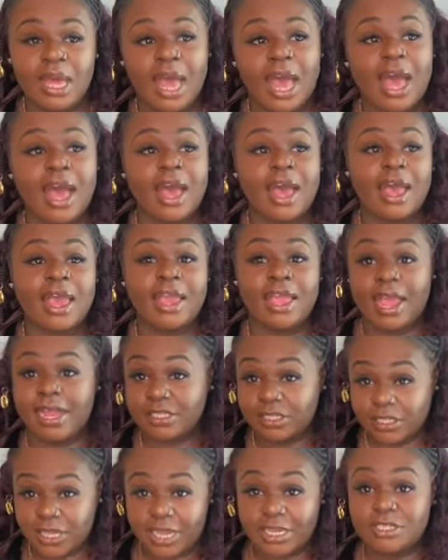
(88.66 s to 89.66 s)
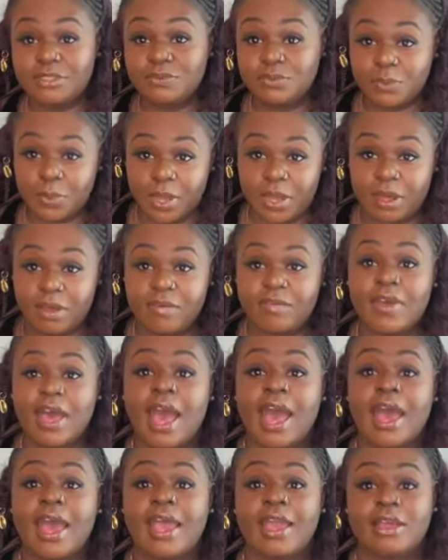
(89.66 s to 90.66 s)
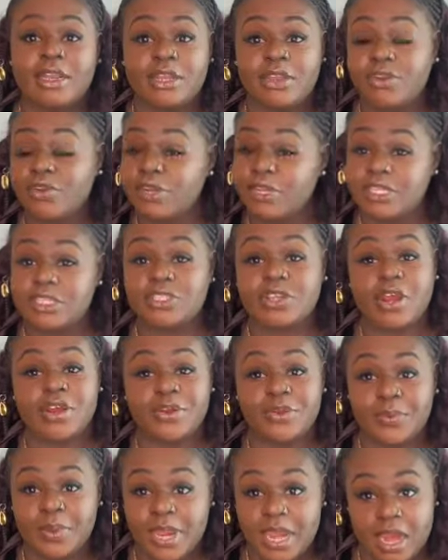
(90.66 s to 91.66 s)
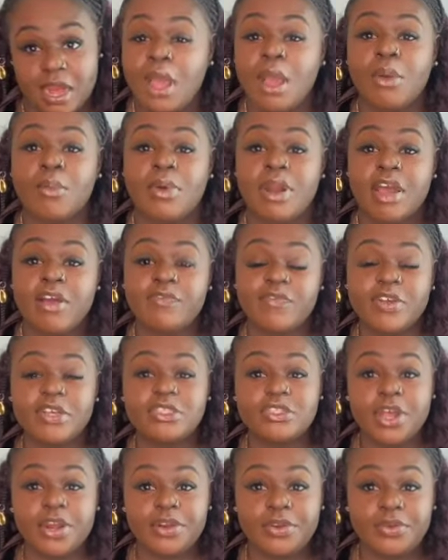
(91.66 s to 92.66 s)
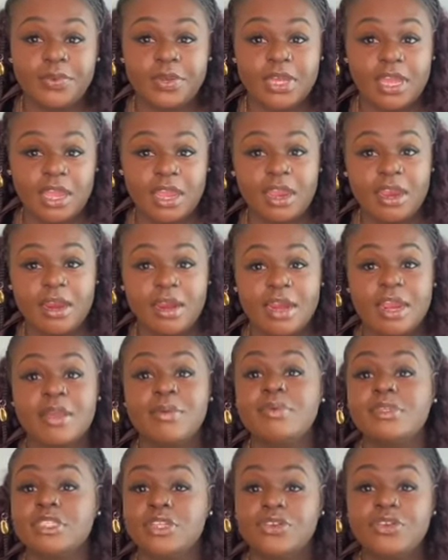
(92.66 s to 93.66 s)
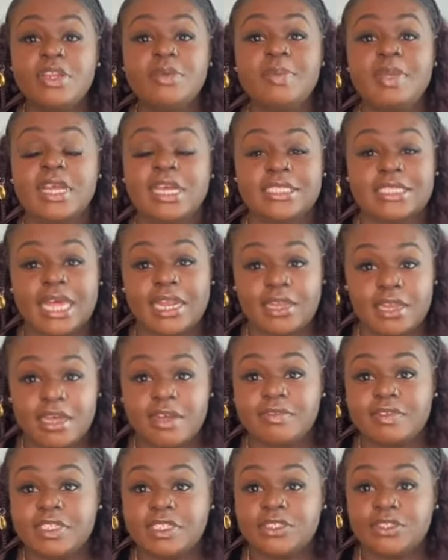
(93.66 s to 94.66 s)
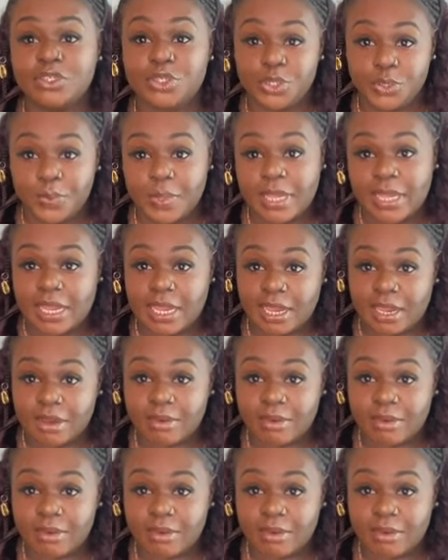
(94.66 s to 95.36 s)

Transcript: At the age of 12, I literally started doing hair. When I first started doing hair, it was literally because I loved doing it.